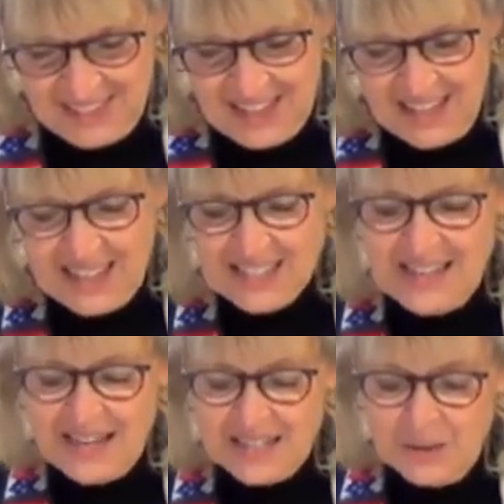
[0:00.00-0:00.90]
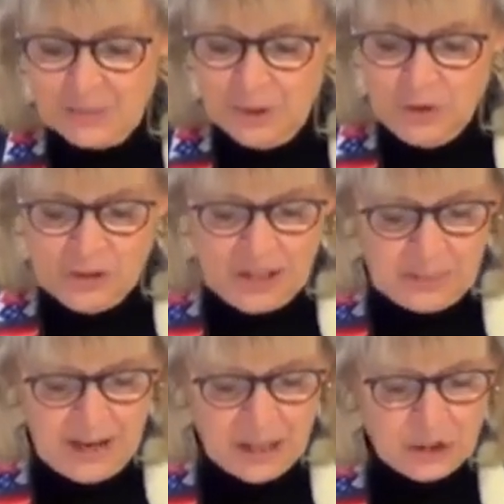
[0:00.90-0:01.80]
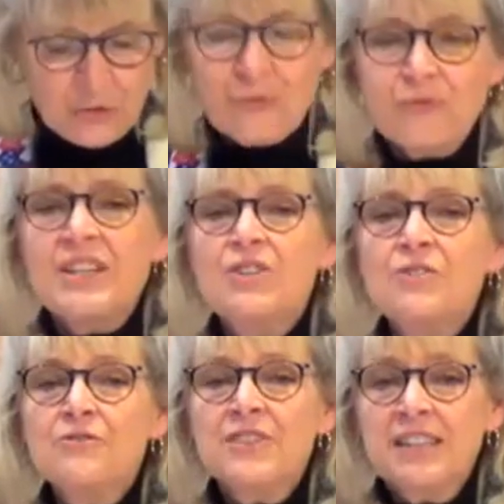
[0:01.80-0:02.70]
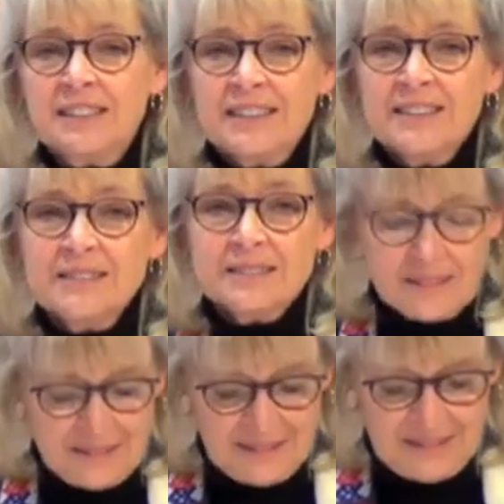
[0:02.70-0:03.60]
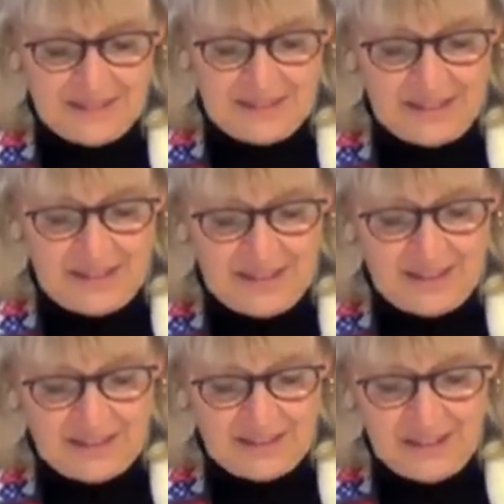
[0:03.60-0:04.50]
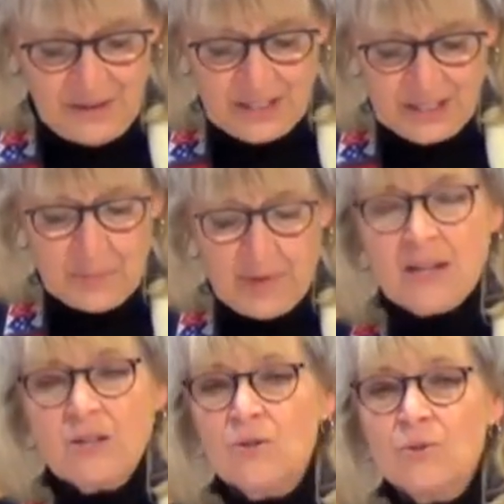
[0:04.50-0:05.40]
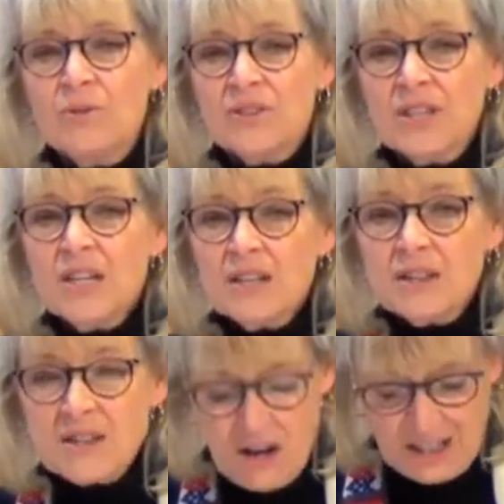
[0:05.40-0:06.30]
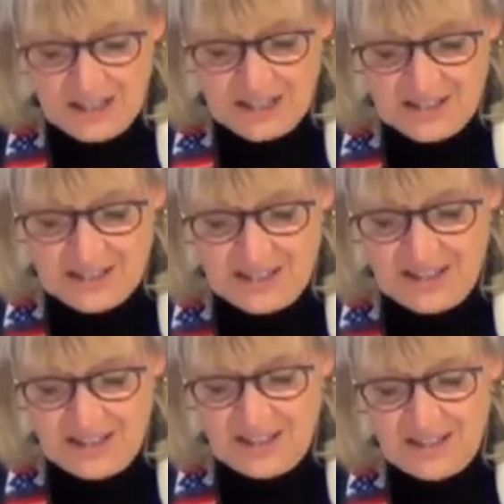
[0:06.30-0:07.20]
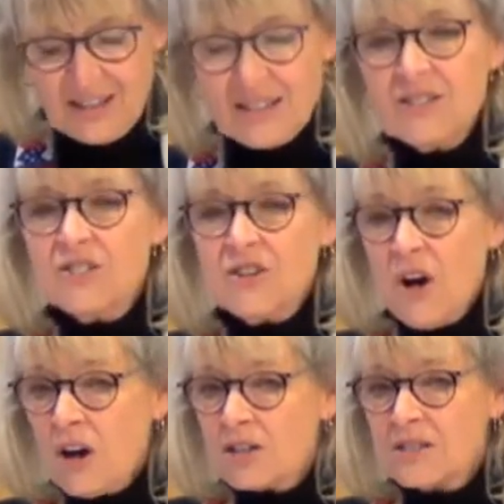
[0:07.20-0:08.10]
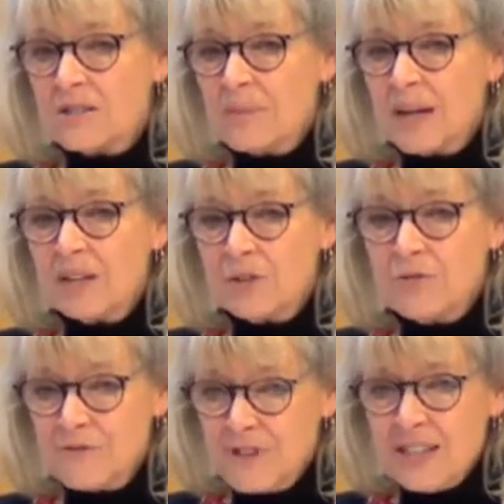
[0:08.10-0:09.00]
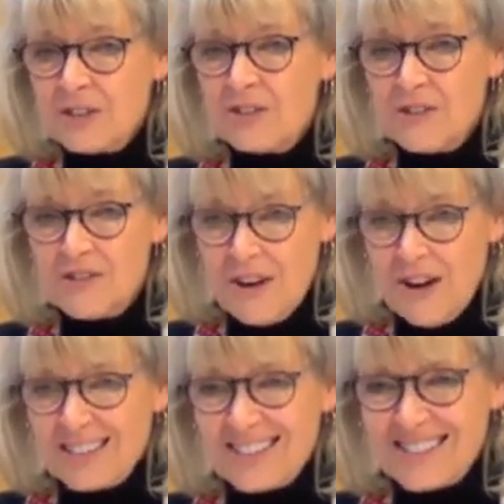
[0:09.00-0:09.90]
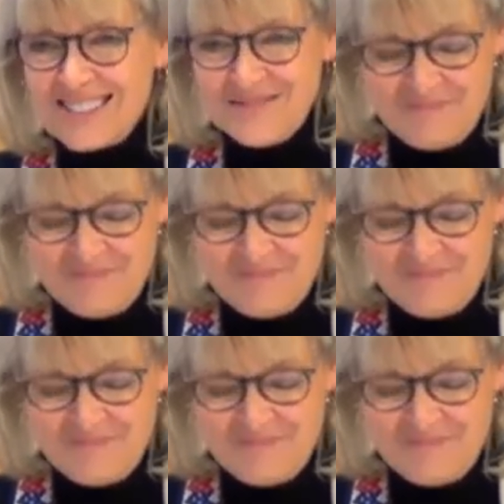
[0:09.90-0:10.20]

He said, Music makes you feel feelings, lyrics make you think thoughts, and songs make you feel thoughts.